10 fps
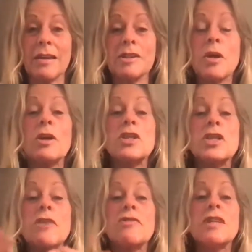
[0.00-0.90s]
So it
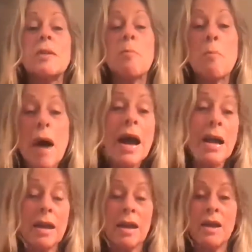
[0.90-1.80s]
shifted
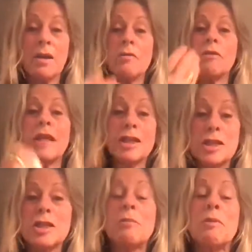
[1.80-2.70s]
my
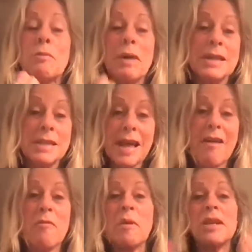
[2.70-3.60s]
relationship with
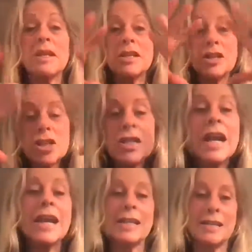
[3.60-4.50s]
myself, but it didn't
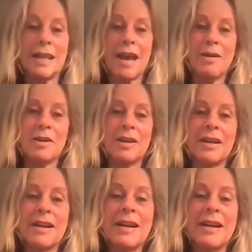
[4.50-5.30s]
change the outer.